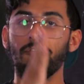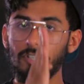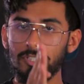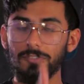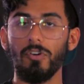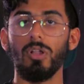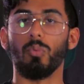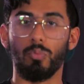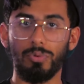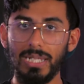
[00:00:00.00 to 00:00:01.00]
First of all,
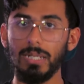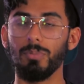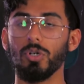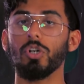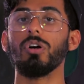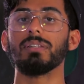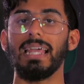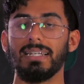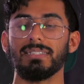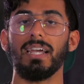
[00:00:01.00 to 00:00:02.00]
read a book called
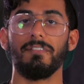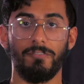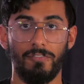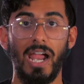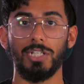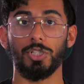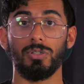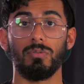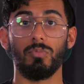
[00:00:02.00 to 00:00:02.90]
Anti Fragile.